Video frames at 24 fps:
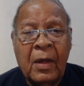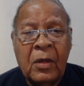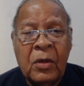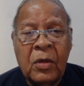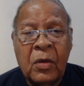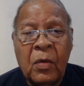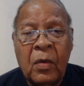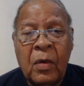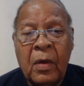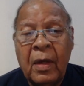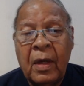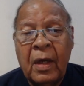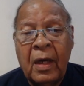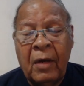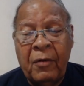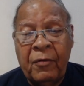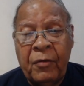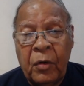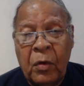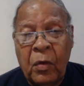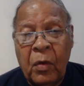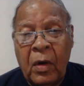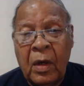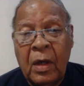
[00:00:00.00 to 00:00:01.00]
So
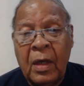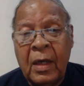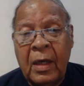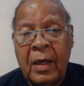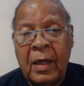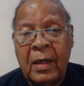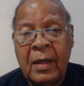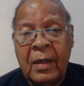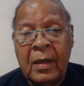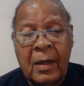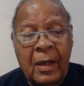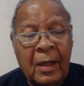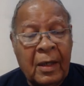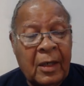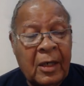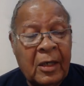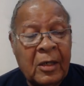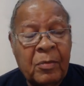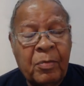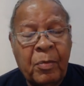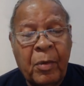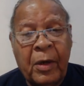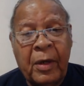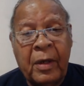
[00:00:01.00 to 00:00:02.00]
if you look at it at
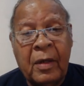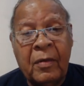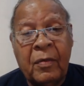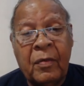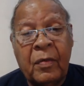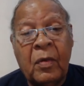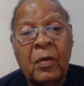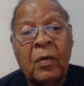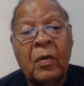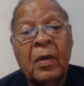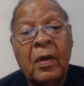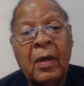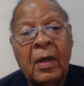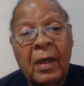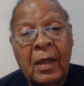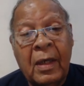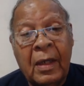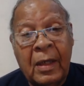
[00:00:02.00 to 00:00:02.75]
this point of view,